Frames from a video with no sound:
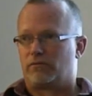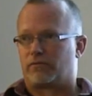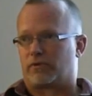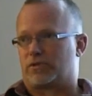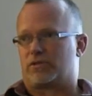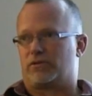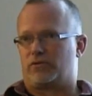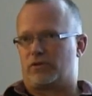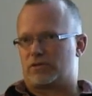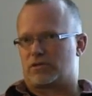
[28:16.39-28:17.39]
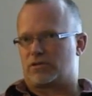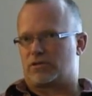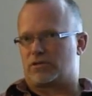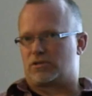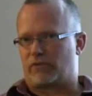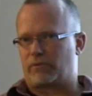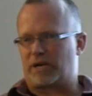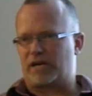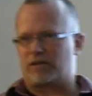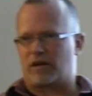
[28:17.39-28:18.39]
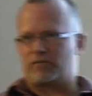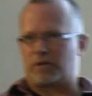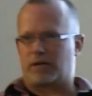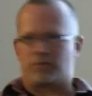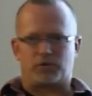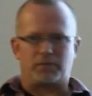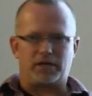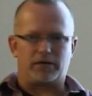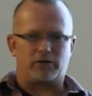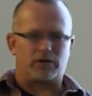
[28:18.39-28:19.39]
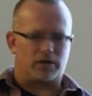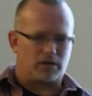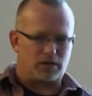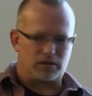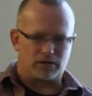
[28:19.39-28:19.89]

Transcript: for us to do this and just everybody that I've been able to meet here and,